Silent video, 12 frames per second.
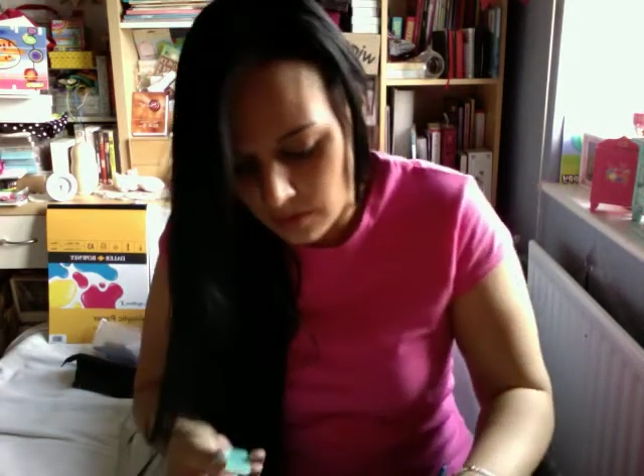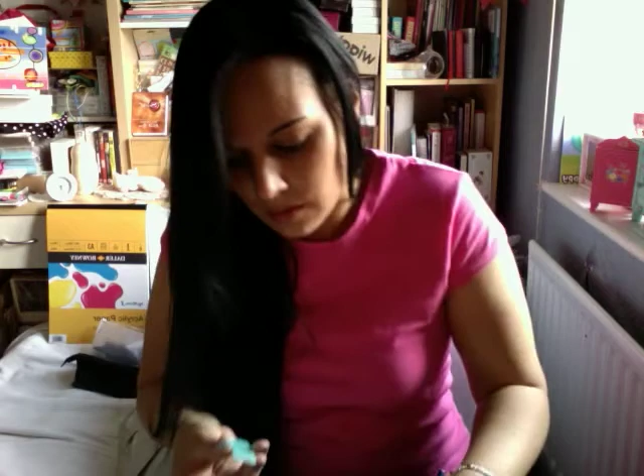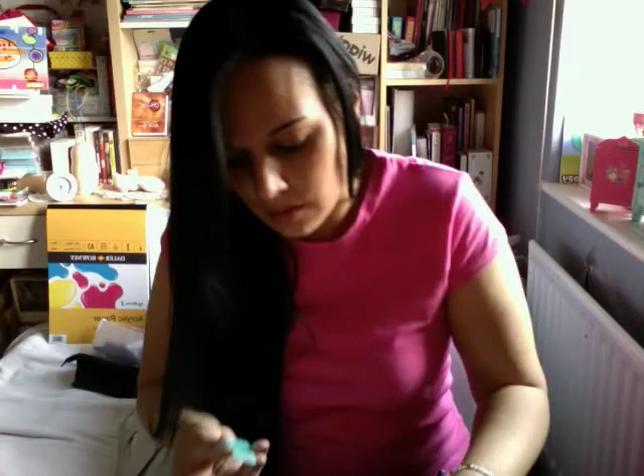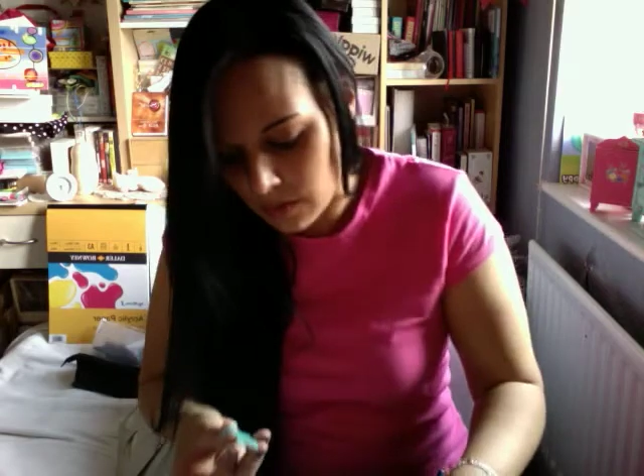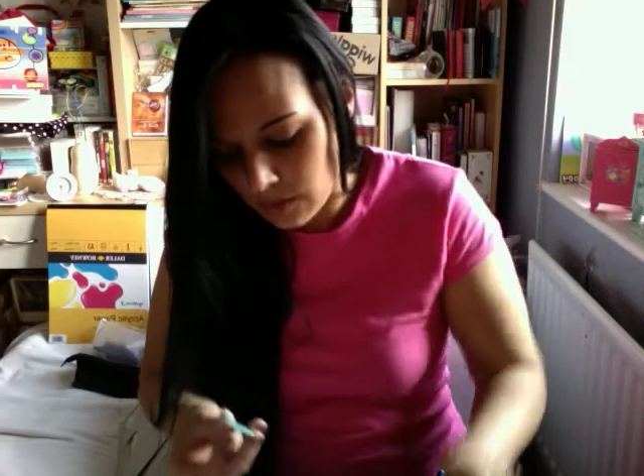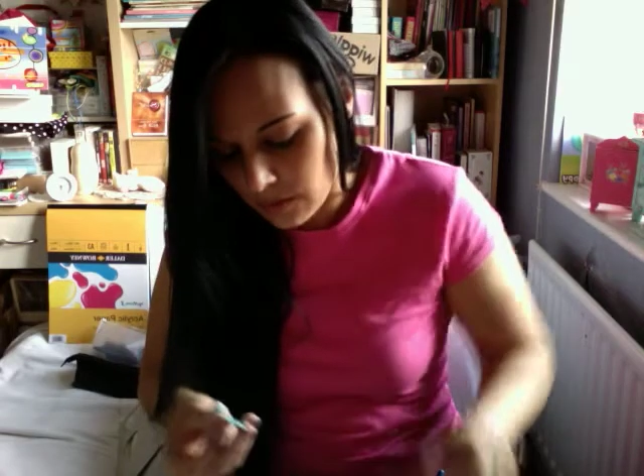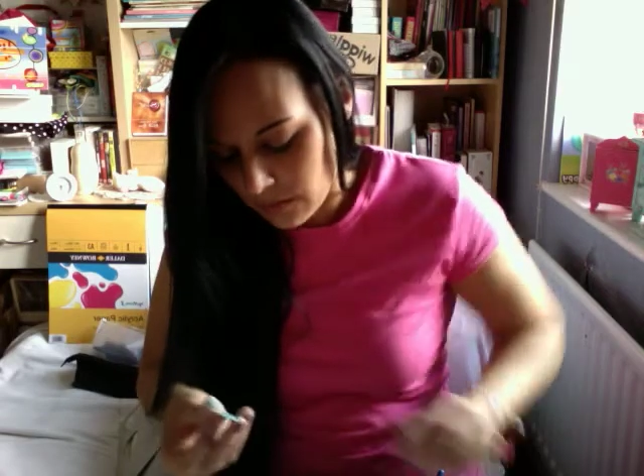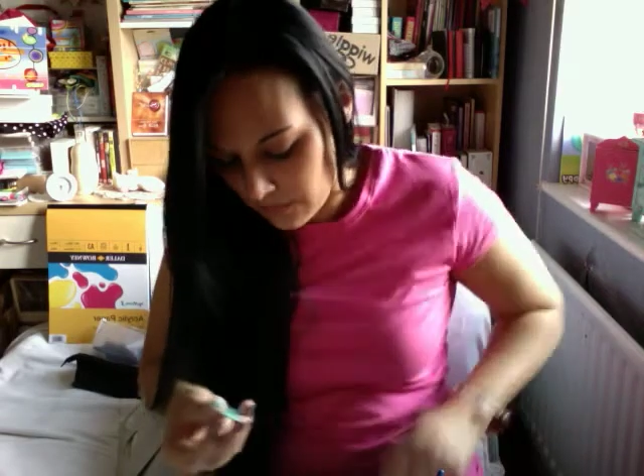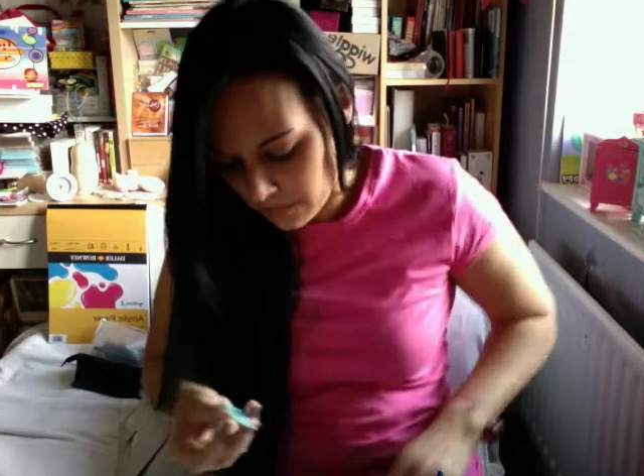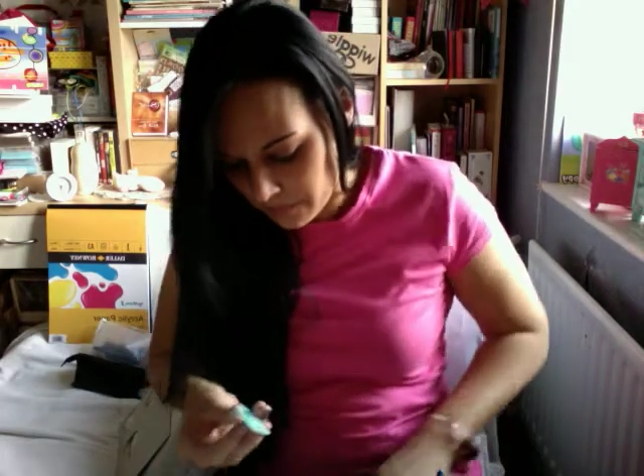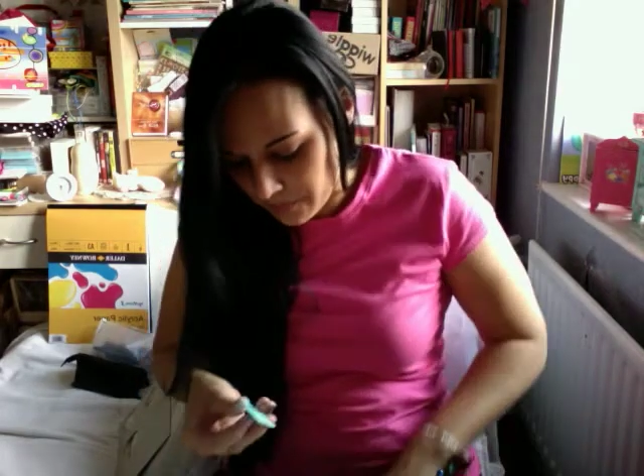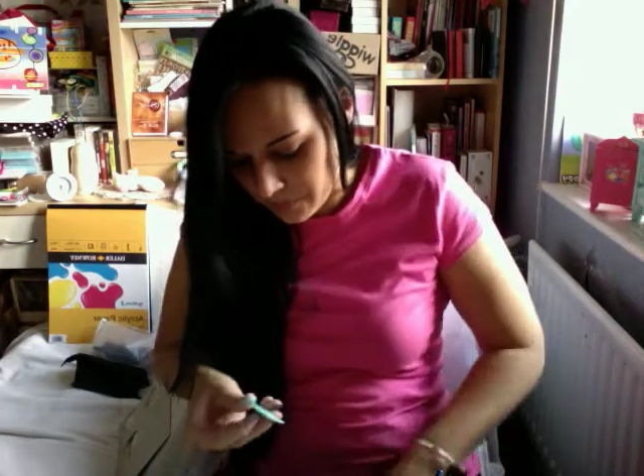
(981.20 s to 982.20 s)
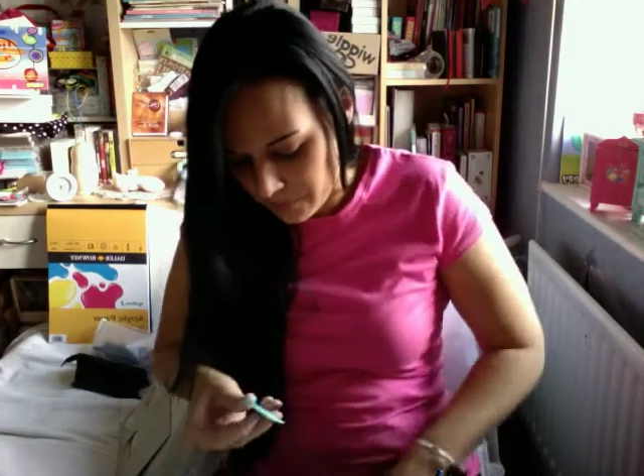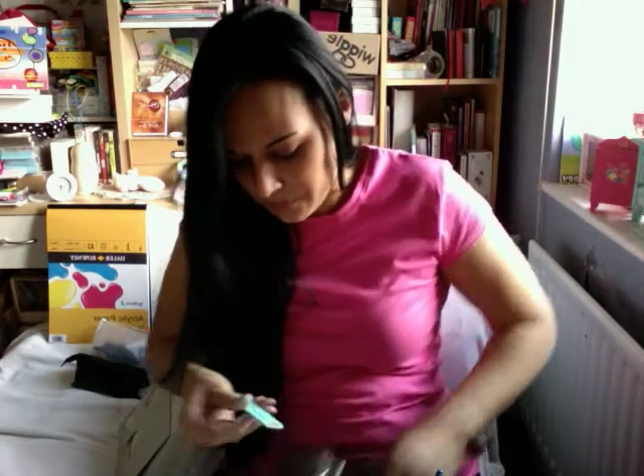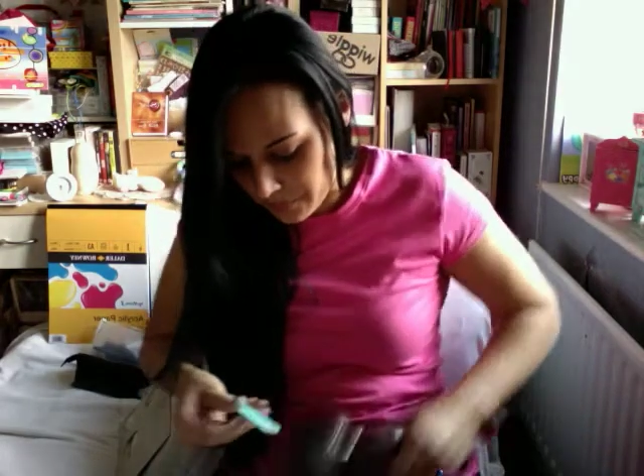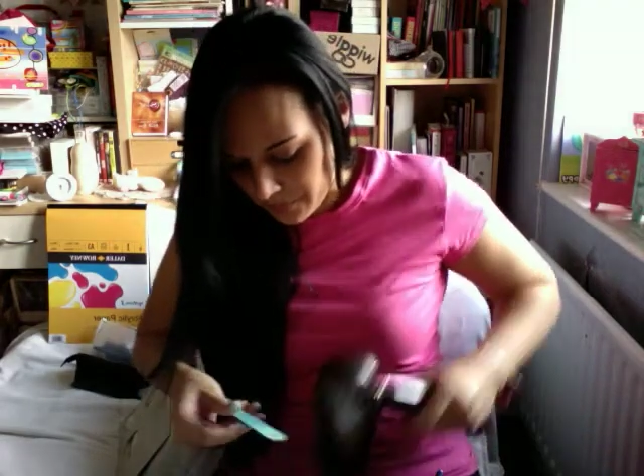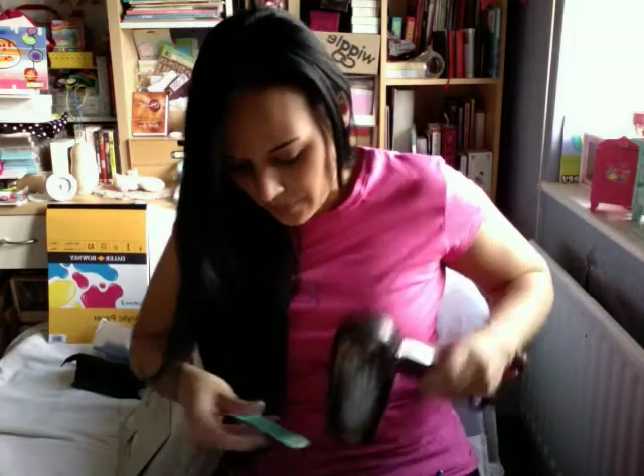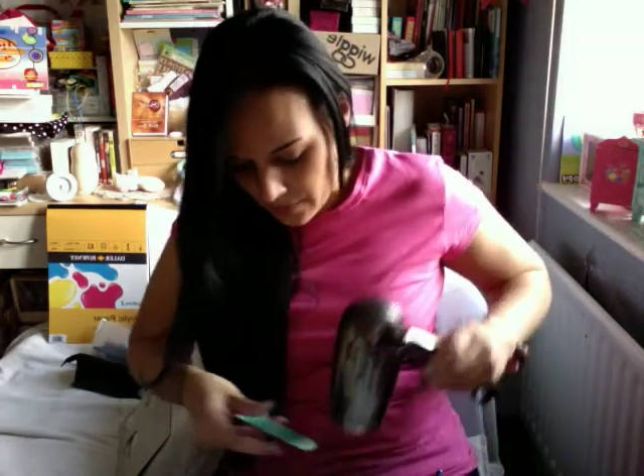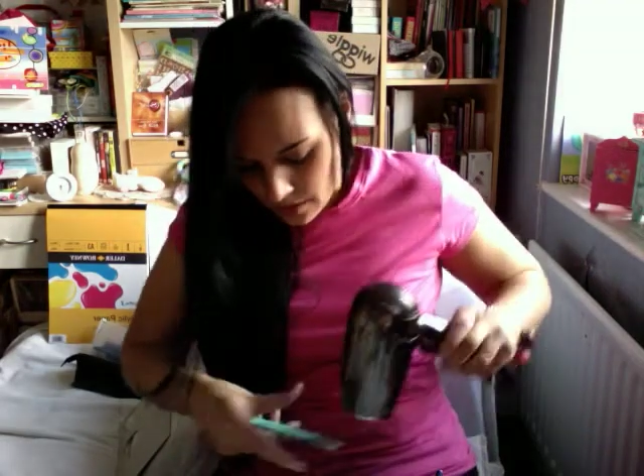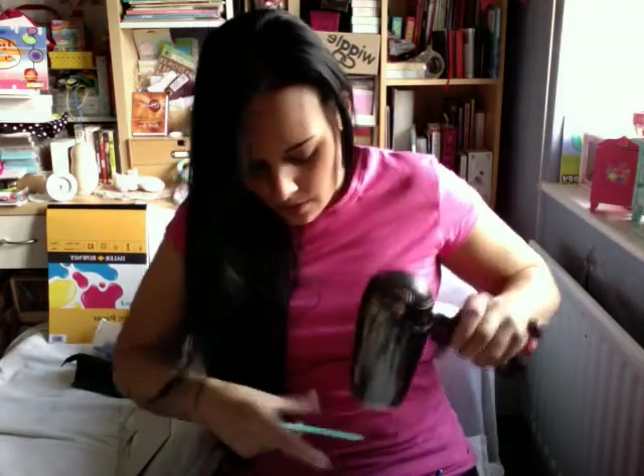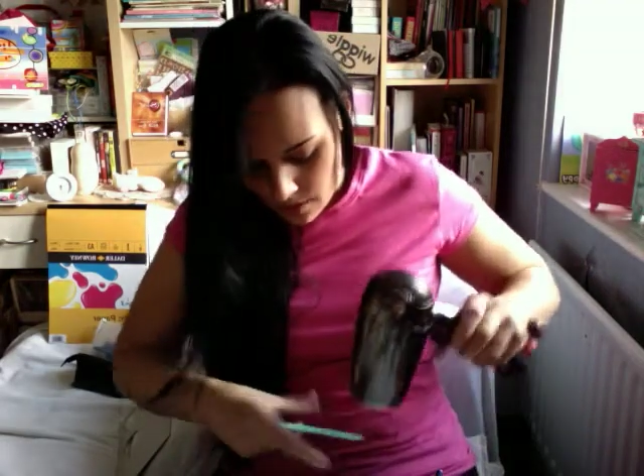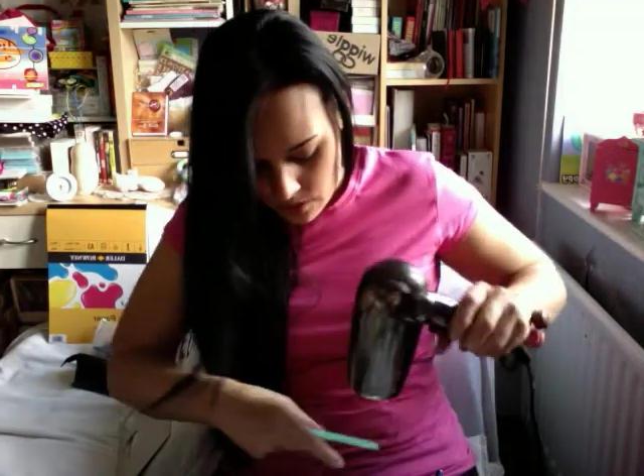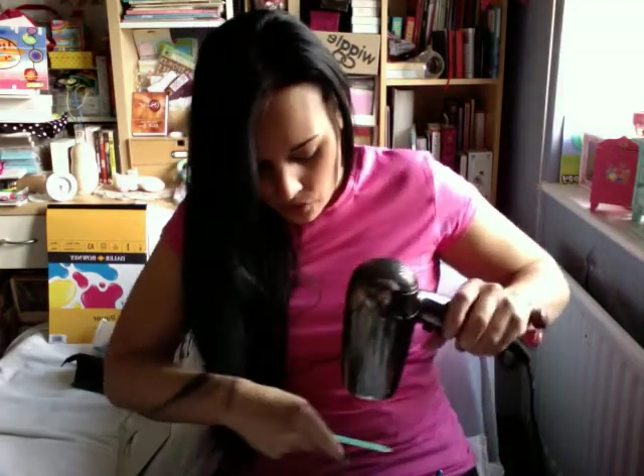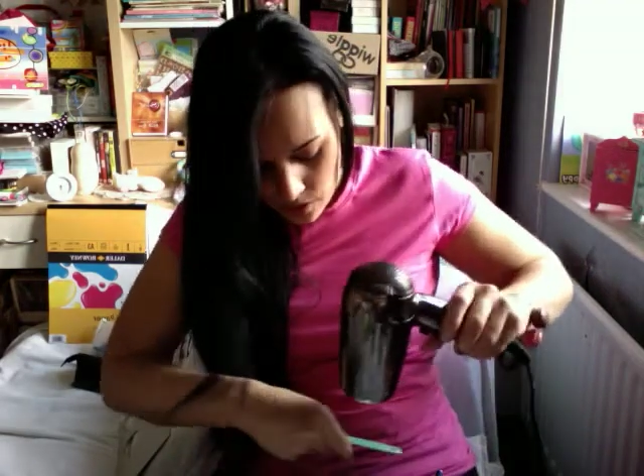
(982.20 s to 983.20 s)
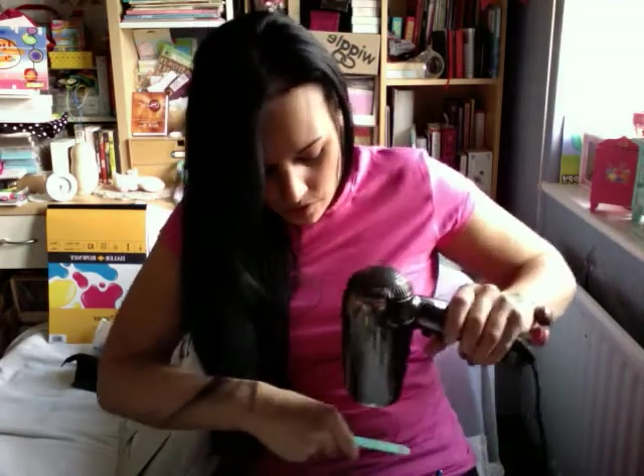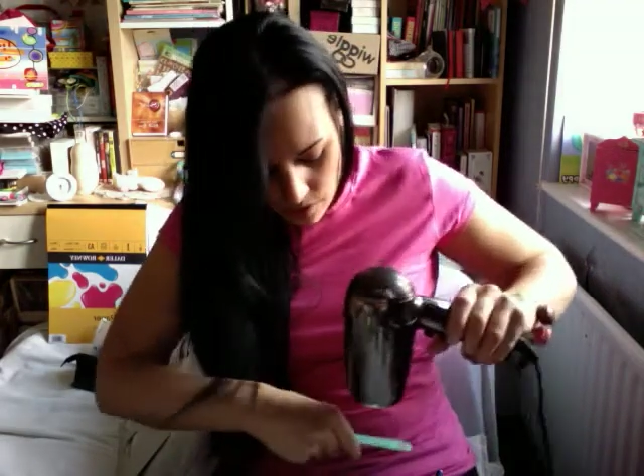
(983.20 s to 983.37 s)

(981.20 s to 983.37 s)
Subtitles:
There you go. Dry